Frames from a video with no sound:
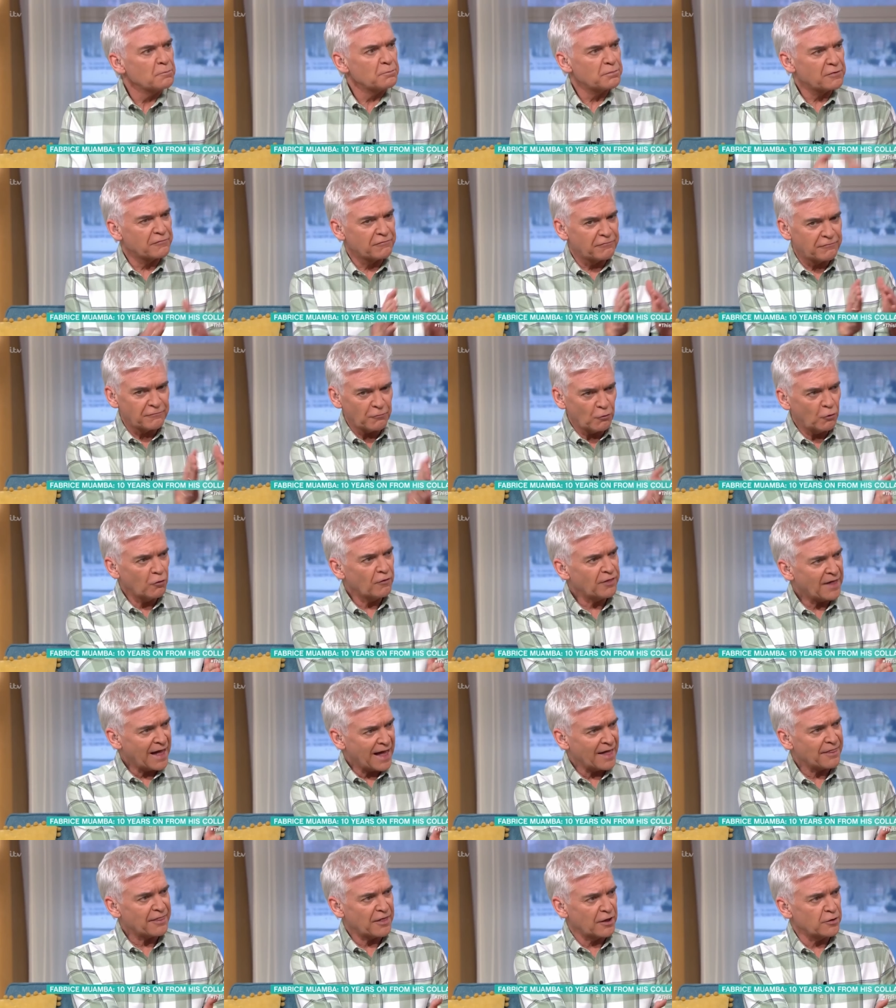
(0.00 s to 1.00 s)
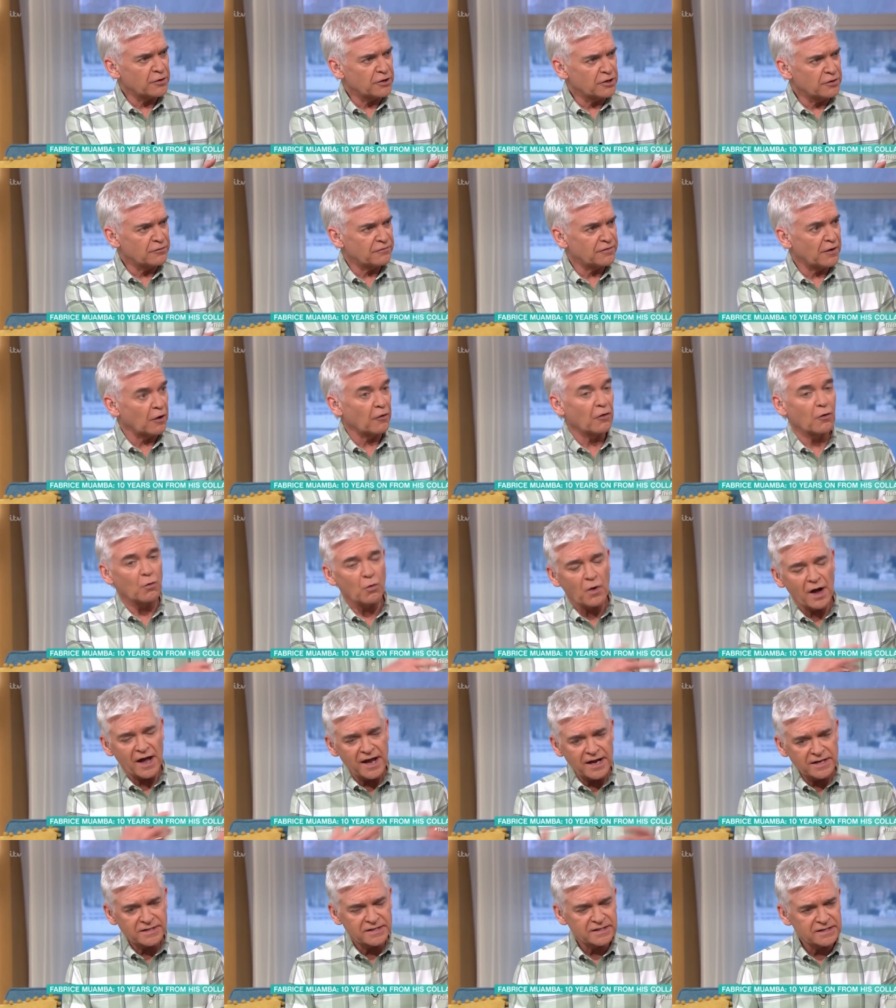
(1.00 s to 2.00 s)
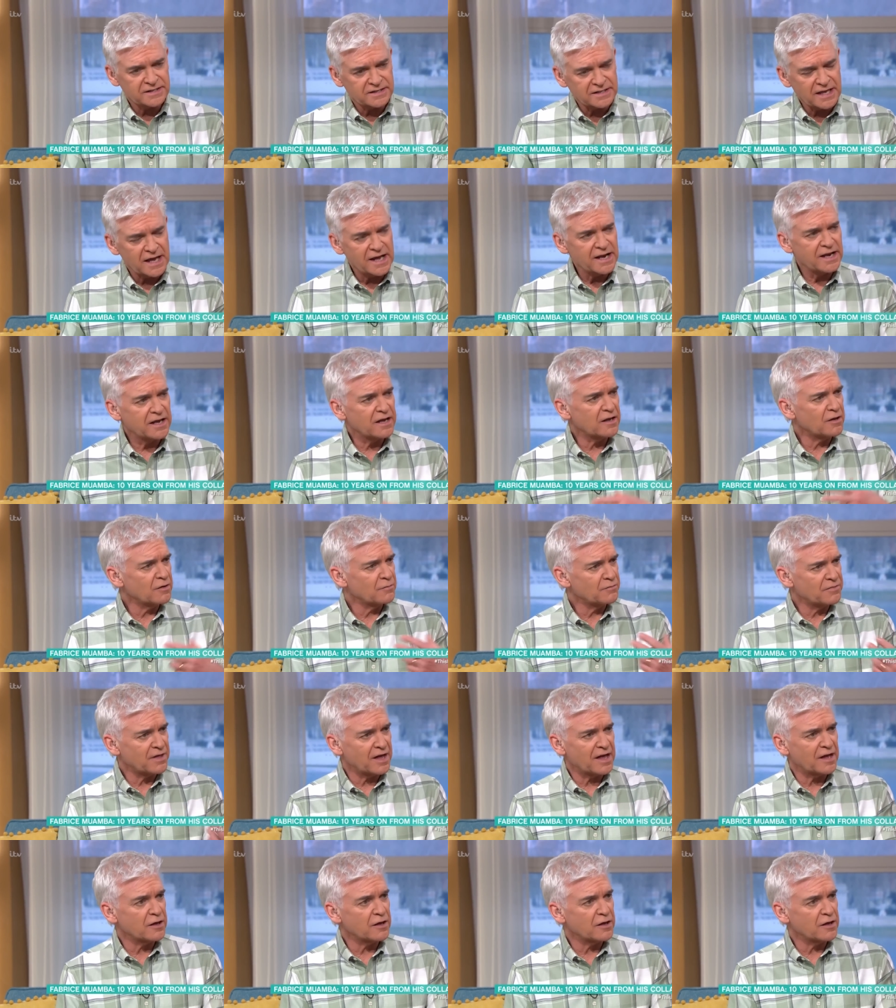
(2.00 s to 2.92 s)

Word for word: to. Before that, though, you found the way to the stadium. No, there was